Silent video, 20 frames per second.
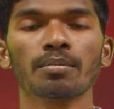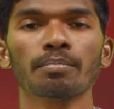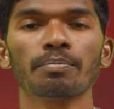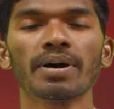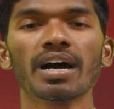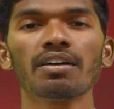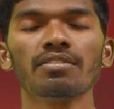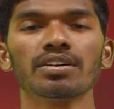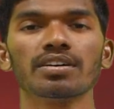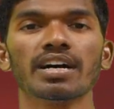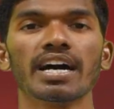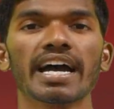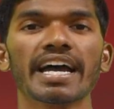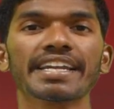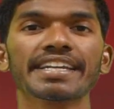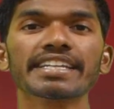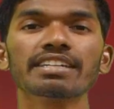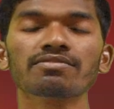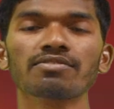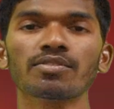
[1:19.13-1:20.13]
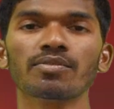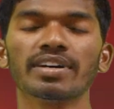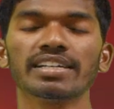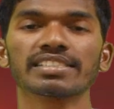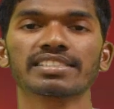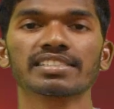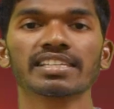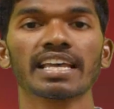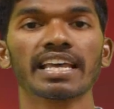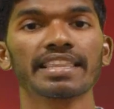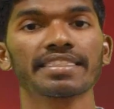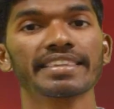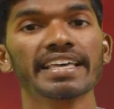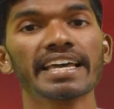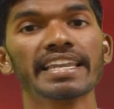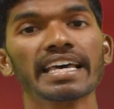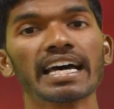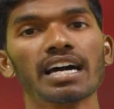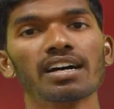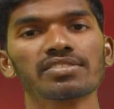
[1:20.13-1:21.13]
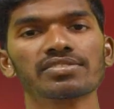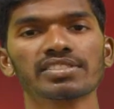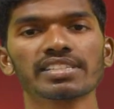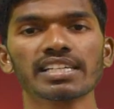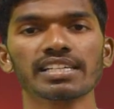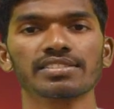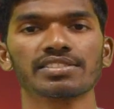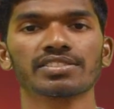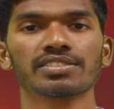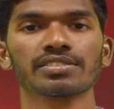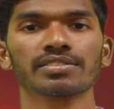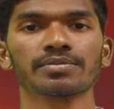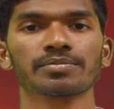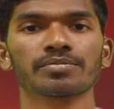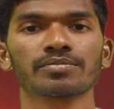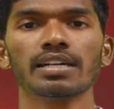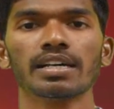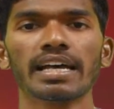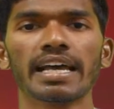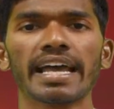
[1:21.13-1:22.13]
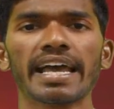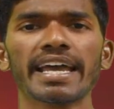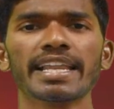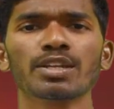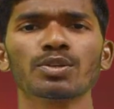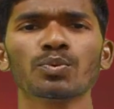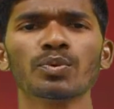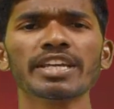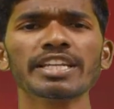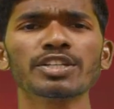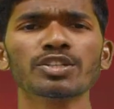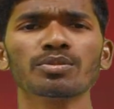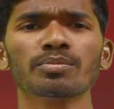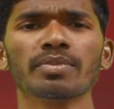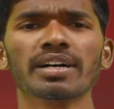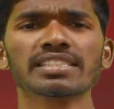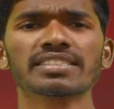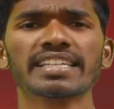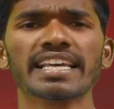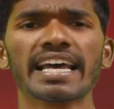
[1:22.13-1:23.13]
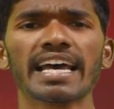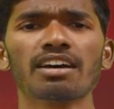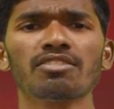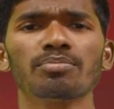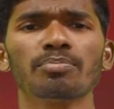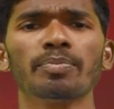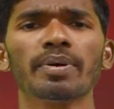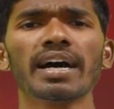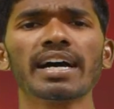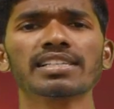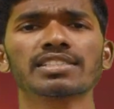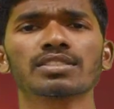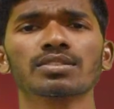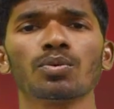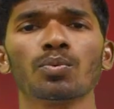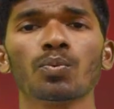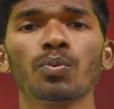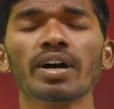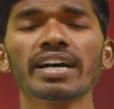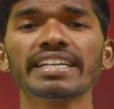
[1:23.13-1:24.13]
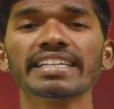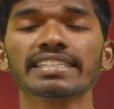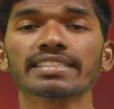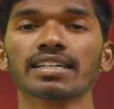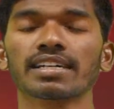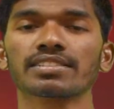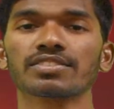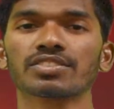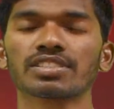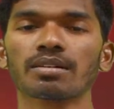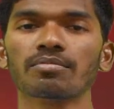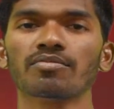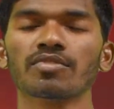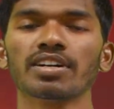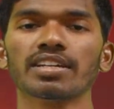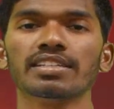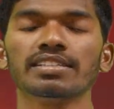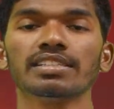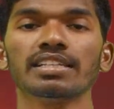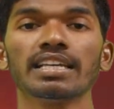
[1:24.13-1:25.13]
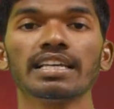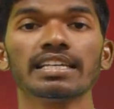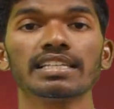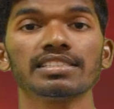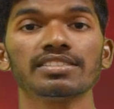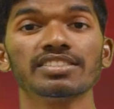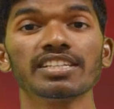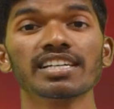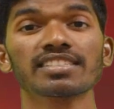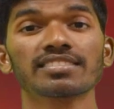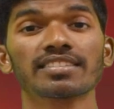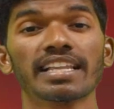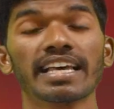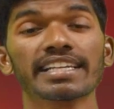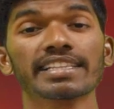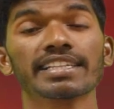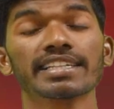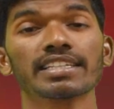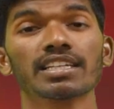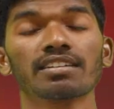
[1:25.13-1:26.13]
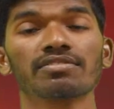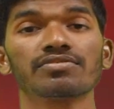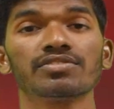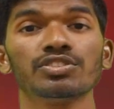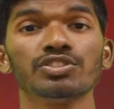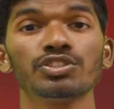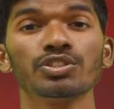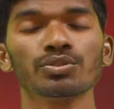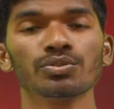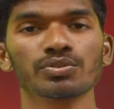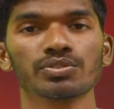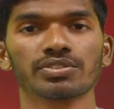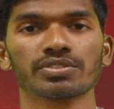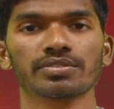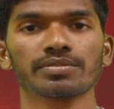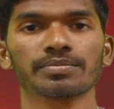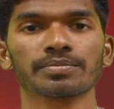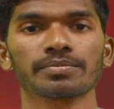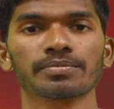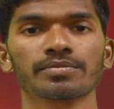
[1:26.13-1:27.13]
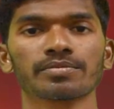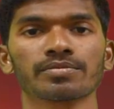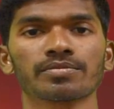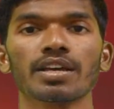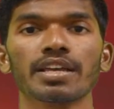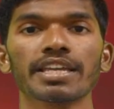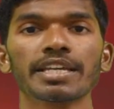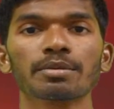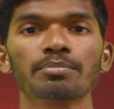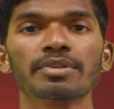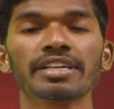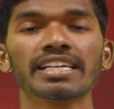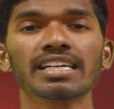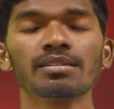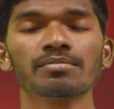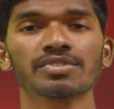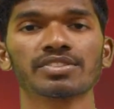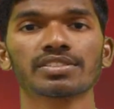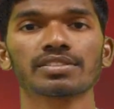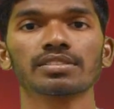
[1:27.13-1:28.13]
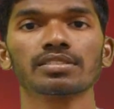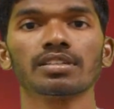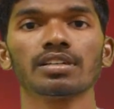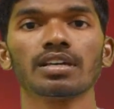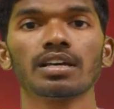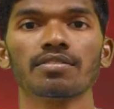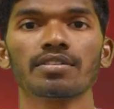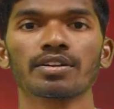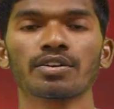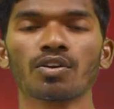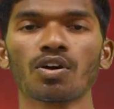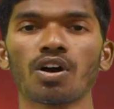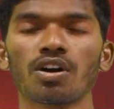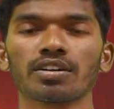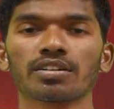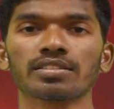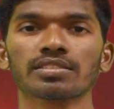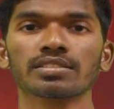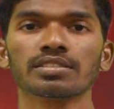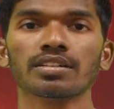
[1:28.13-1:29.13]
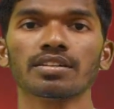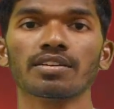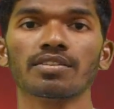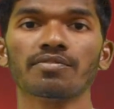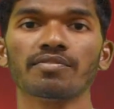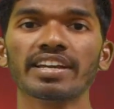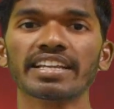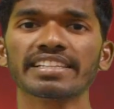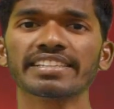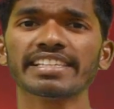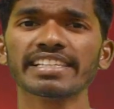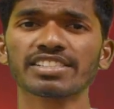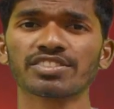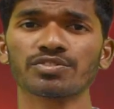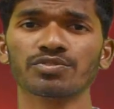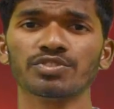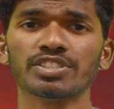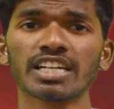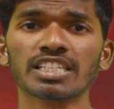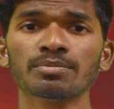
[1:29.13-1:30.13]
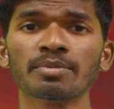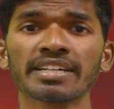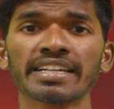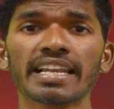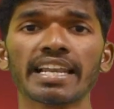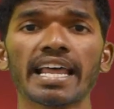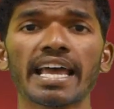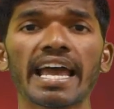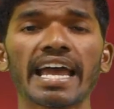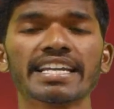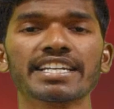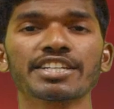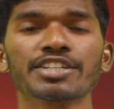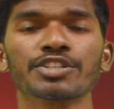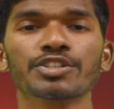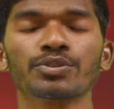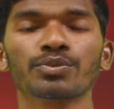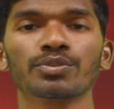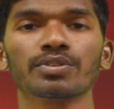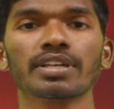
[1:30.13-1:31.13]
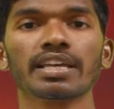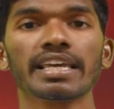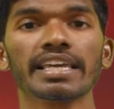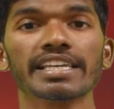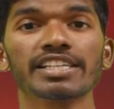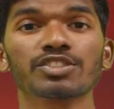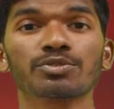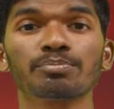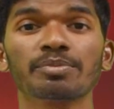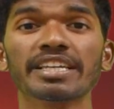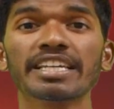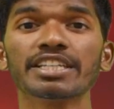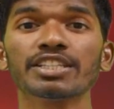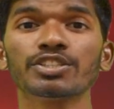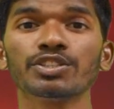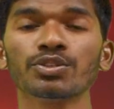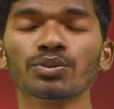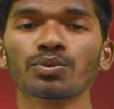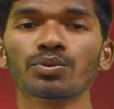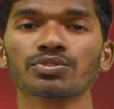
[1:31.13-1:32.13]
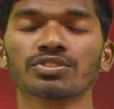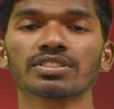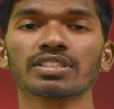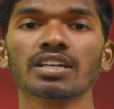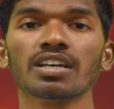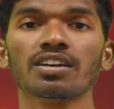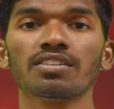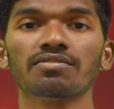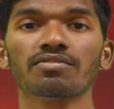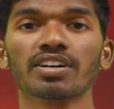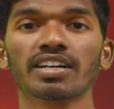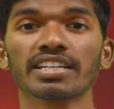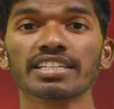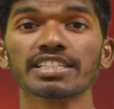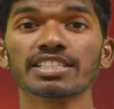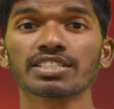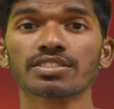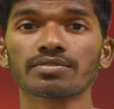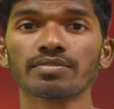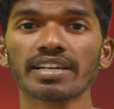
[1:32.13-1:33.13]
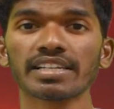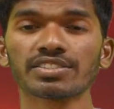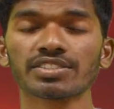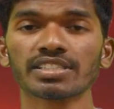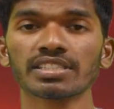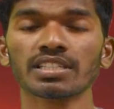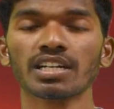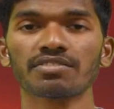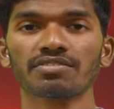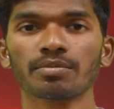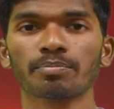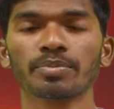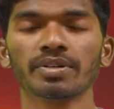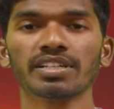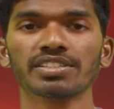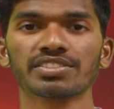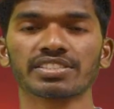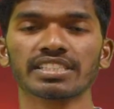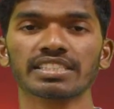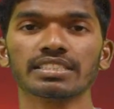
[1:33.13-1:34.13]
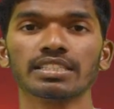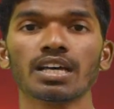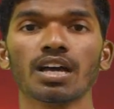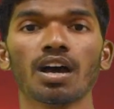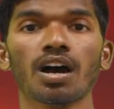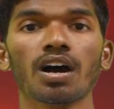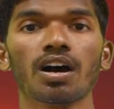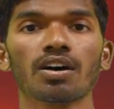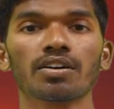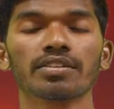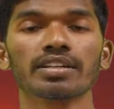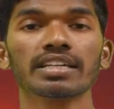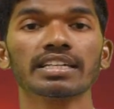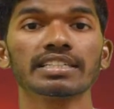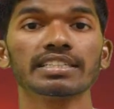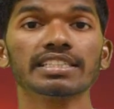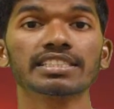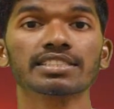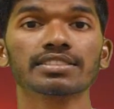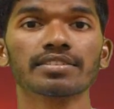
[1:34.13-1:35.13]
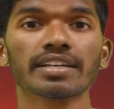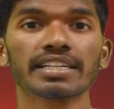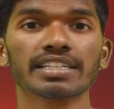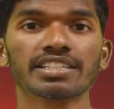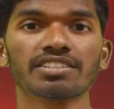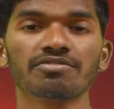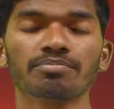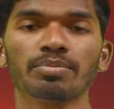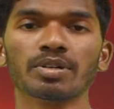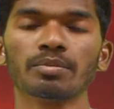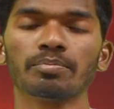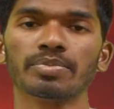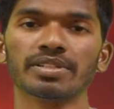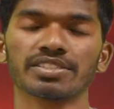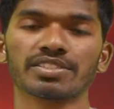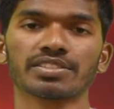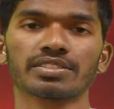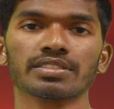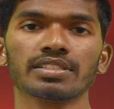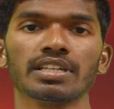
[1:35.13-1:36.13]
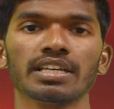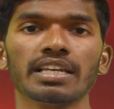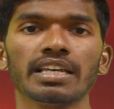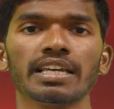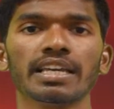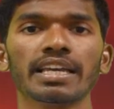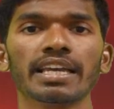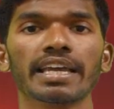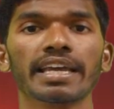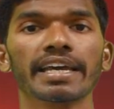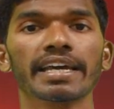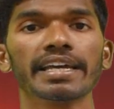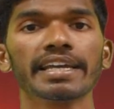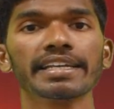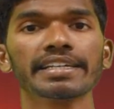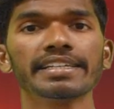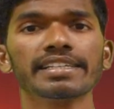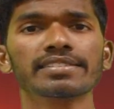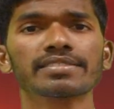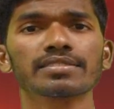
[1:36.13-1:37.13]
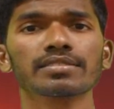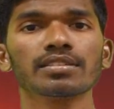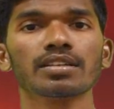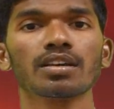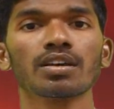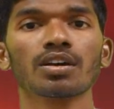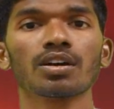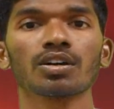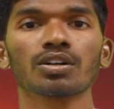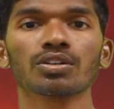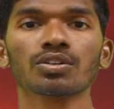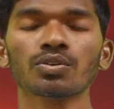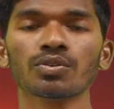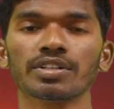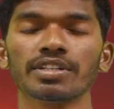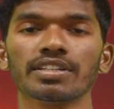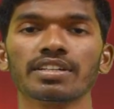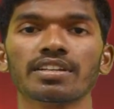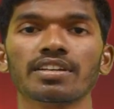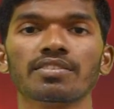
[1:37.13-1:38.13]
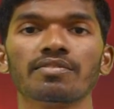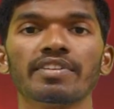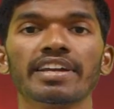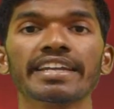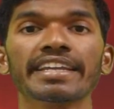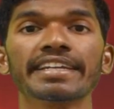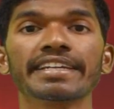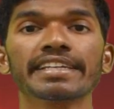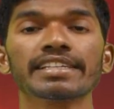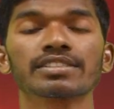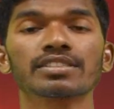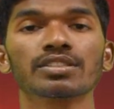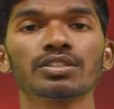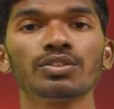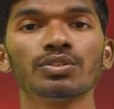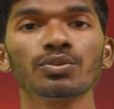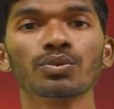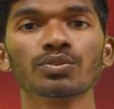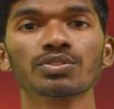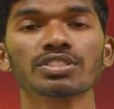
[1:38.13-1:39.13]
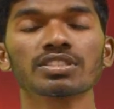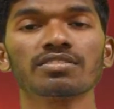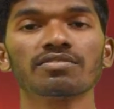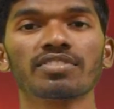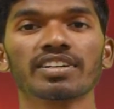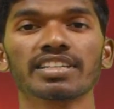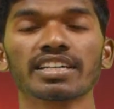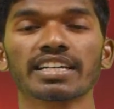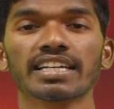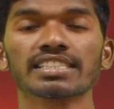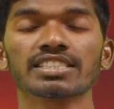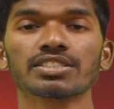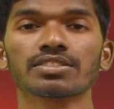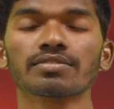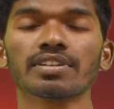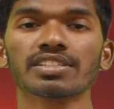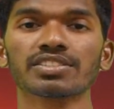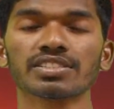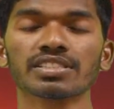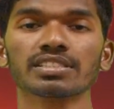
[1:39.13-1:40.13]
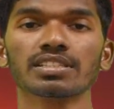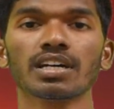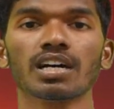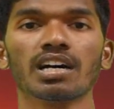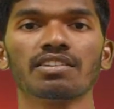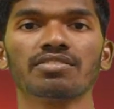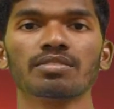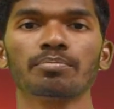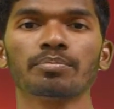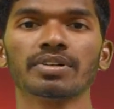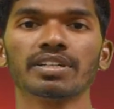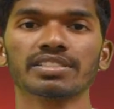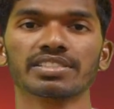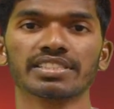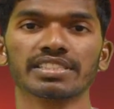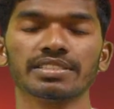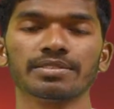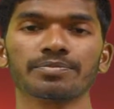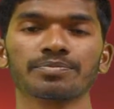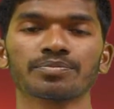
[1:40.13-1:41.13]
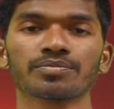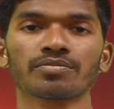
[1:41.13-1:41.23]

power and influence than ourselves. And we too must have passed verdict on someone just like that of Jews. It becomes wrong when this judgmental attitude is being used for the destruction of a person or destructive purpose. It is good when it is used for the construction of a person.